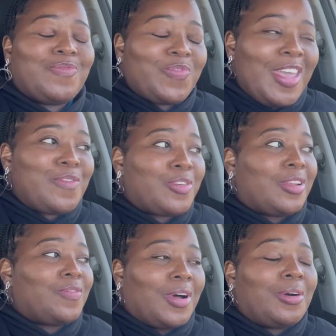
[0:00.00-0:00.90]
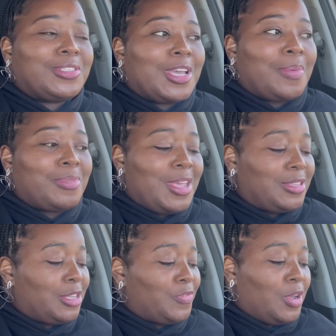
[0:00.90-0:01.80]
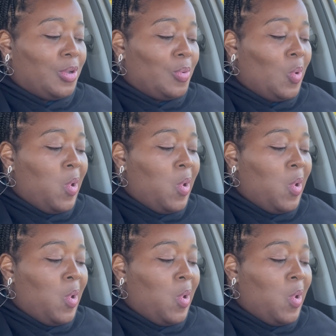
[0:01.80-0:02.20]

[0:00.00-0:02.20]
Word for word: favorite of all time things this fall.